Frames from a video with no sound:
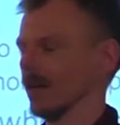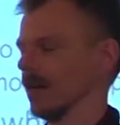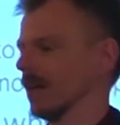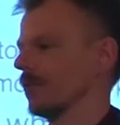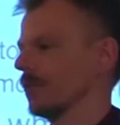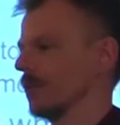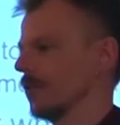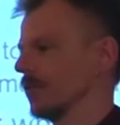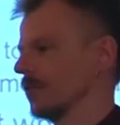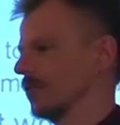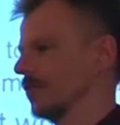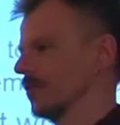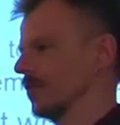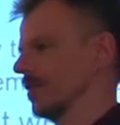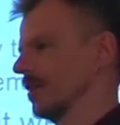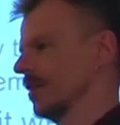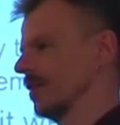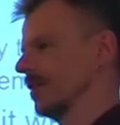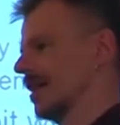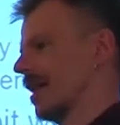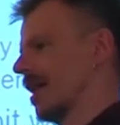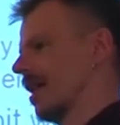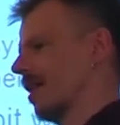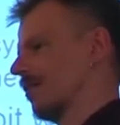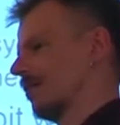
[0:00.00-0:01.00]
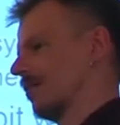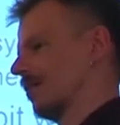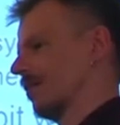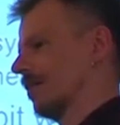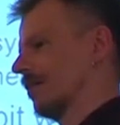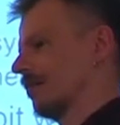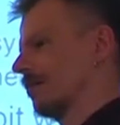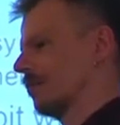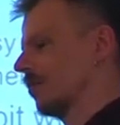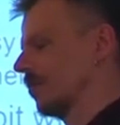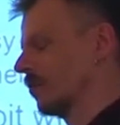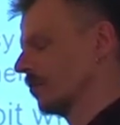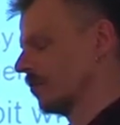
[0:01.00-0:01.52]
What you did now,
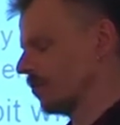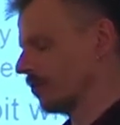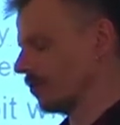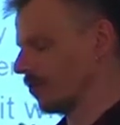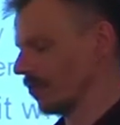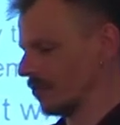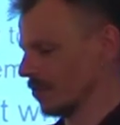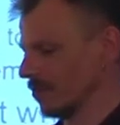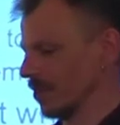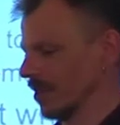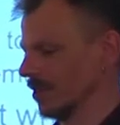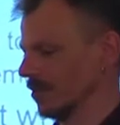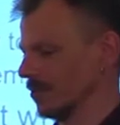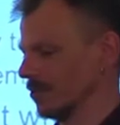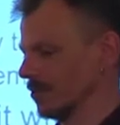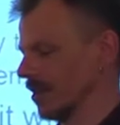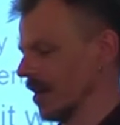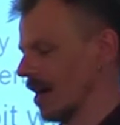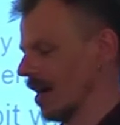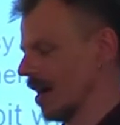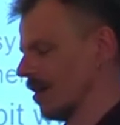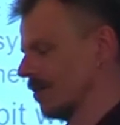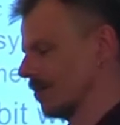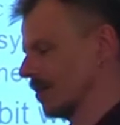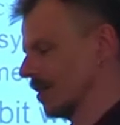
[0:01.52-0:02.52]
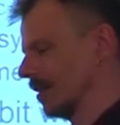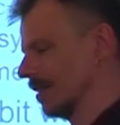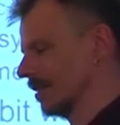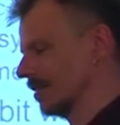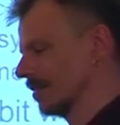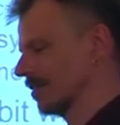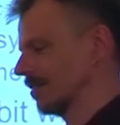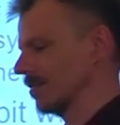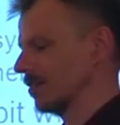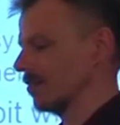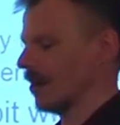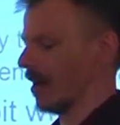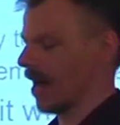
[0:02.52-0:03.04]
what we do now
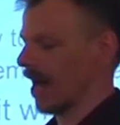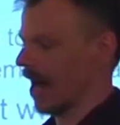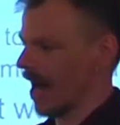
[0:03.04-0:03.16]
is you